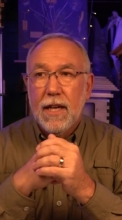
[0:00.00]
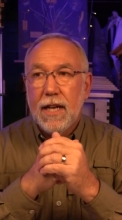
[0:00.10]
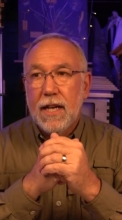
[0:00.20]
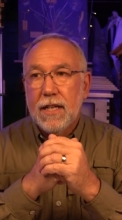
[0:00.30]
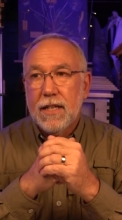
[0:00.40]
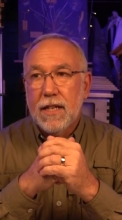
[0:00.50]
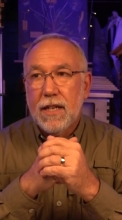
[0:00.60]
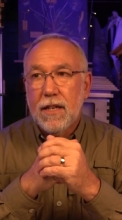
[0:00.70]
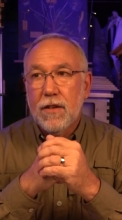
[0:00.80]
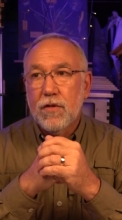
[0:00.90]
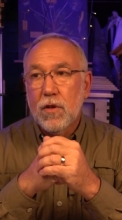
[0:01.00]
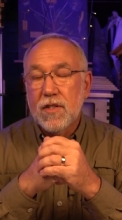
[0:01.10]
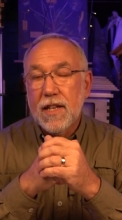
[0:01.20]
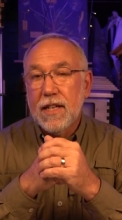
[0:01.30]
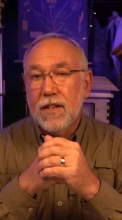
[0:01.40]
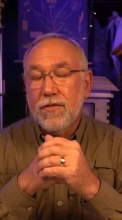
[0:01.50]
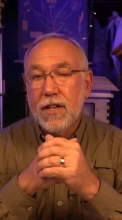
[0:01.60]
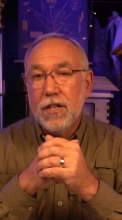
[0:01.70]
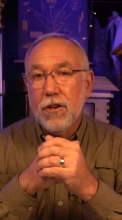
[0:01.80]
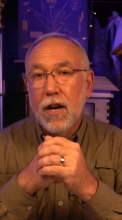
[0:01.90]
And uh, of course,
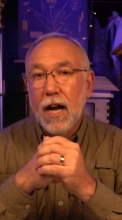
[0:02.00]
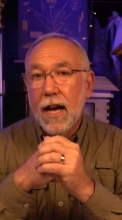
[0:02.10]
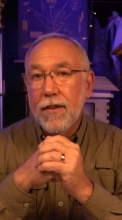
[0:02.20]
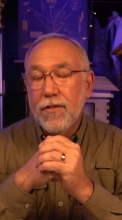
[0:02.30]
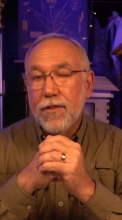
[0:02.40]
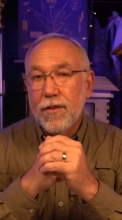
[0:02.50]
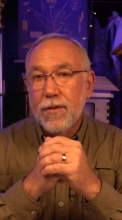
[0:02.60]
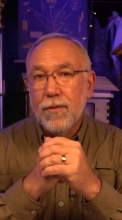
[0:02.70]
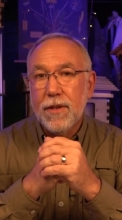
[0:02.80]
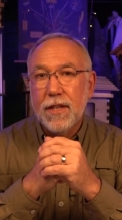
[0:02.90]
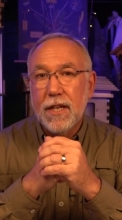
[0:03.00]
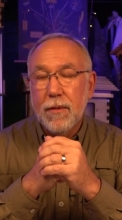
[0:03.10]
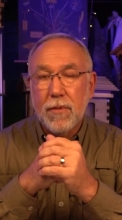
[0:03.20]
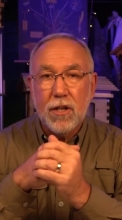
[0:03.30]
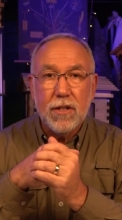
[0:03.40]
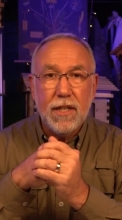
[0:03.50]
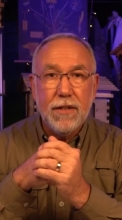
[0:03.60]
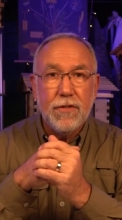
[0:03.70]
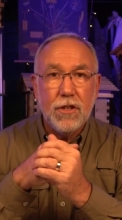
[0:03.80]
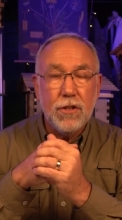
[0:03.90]
identifying your hives with a number,
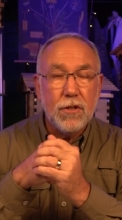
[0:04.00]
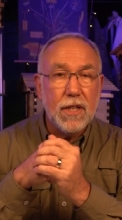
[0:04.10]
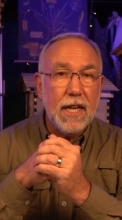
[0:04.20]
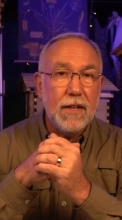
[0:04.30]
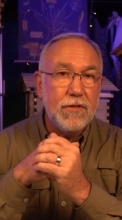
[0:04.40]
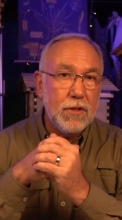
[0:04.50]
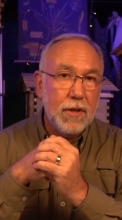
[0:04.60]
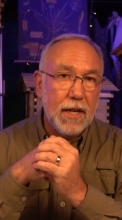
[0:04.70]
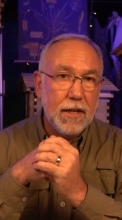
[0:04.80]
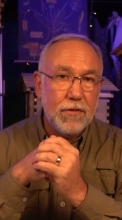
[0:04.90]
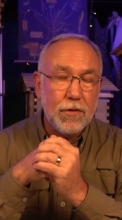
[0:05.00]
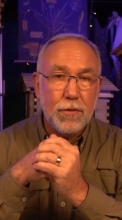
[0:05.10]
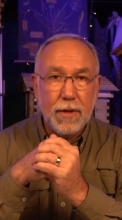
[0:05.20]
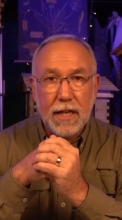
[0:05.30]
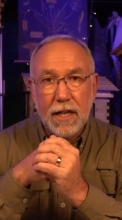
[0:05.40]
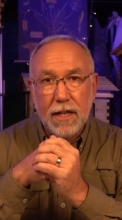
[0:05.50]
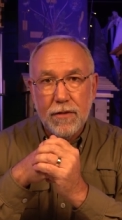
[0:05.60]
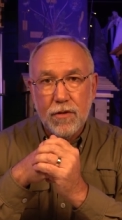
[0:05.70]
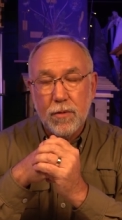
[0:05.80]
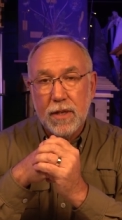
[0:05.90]
even though you only have two hives or three
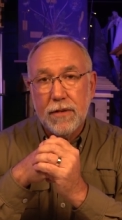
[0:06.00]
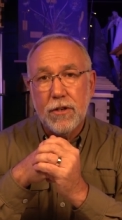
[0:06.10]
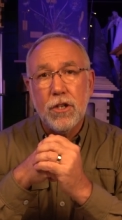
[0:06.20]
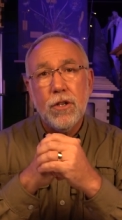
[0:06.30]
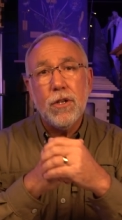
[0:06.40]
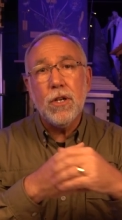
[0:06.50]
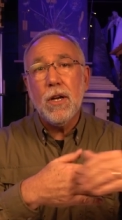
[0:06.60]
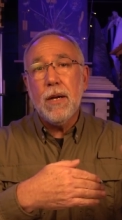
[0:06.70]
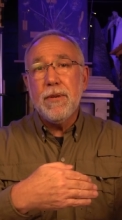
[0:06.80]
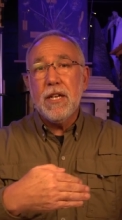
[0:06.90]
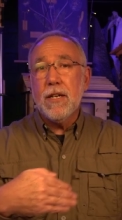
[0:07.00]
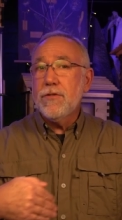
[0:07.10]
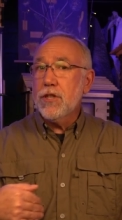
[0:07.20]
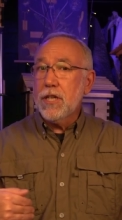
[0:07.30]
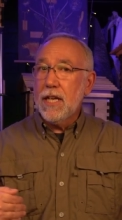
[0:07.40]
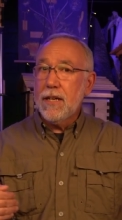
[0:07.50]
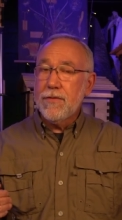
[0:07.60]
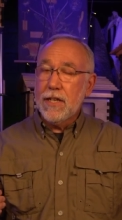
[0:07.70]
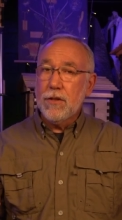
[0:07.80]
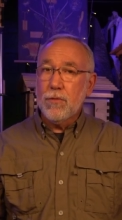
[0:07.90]
hives or whatever, you don't know how many hives you're going to have
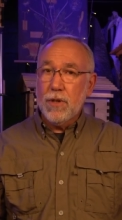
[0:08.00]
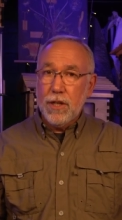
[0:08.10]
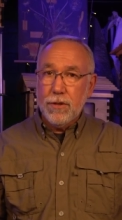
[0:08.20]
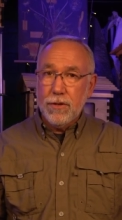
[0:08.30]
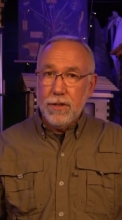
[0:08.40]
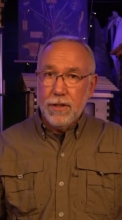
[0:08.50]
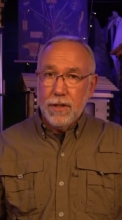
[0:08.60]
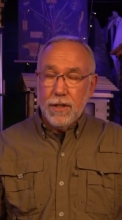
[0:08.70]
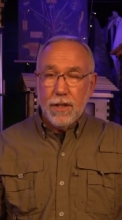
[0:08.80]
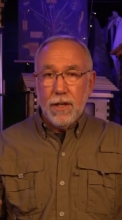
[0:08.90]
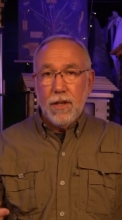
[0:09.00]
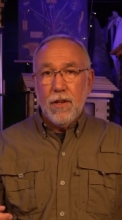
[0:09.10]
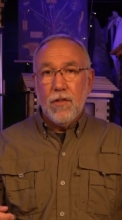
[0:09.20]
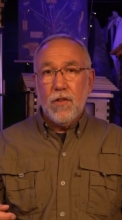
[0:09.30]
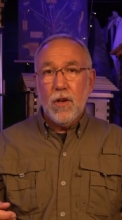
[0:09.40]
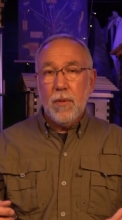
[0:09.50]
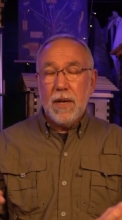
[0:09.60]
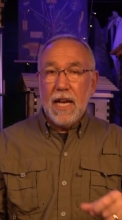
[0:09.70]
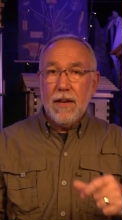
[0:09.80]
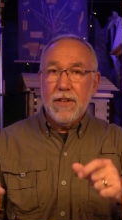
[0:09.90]
down the road. So,
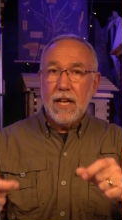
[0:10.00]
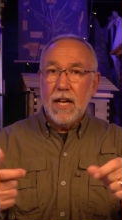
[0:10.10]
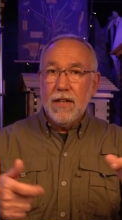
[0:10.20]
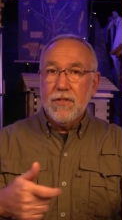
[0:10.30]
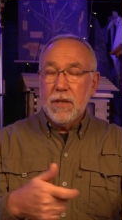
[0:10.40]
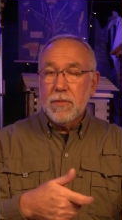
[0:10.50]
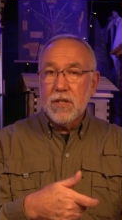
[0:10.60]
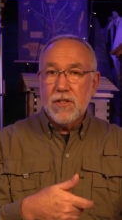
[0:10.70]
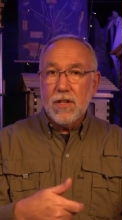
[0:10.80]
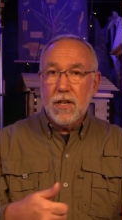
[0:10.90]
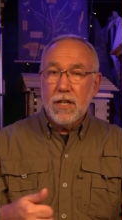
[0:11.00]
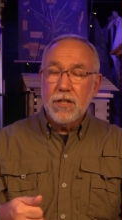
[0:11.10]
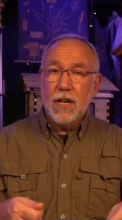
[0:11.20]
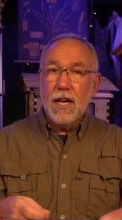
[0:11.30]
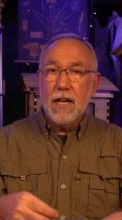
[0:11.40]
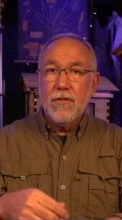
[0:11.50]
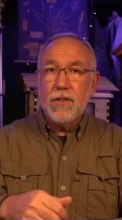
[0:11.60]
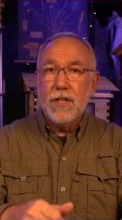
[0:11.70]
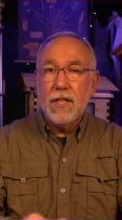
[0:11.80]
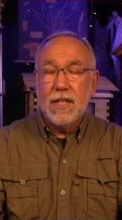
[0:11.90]
by having hive numbers on your hives
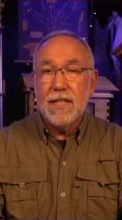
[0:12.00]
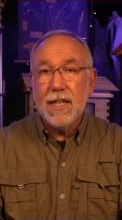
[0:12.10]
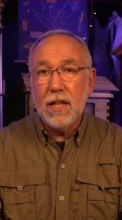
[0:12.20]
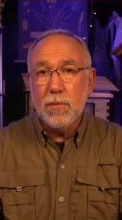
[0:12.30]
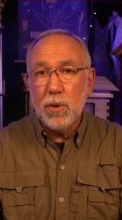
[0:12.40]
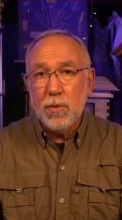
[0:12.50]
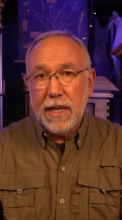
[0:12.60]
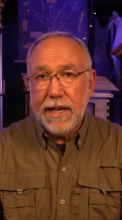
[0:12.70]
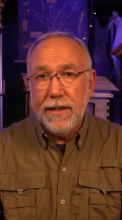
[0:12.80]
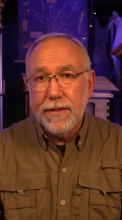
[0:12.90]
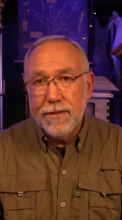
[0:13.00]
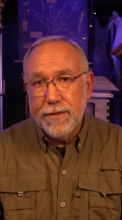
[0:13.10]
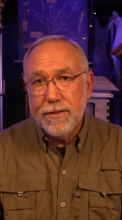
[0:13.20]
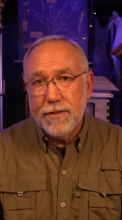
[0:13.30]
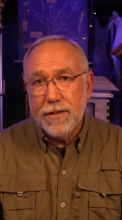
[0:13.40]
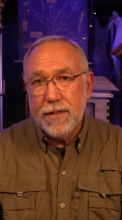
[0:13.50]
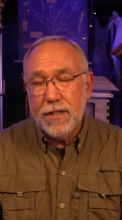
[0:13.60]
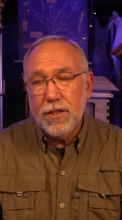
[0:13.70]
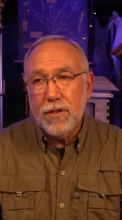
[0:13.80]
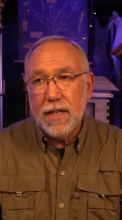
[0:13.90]
in an indelible way so that
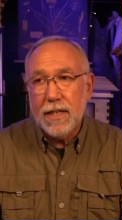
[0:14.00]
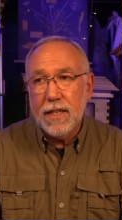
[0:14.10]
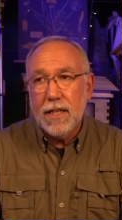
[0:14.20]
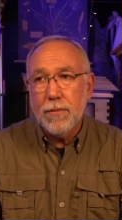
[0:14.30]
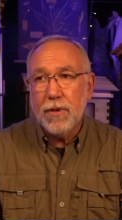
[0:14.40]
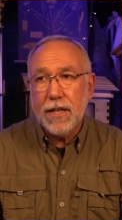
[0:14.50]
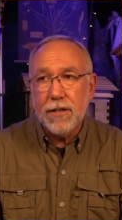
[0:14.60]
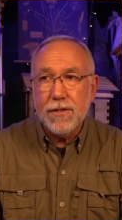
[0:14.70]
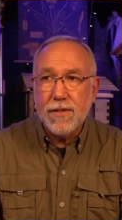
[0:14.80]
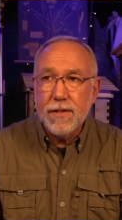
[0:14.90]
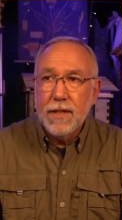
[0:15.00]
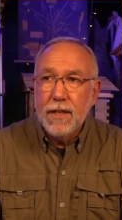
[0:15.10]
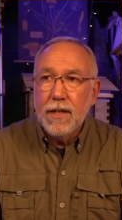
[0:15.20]
you can keep records,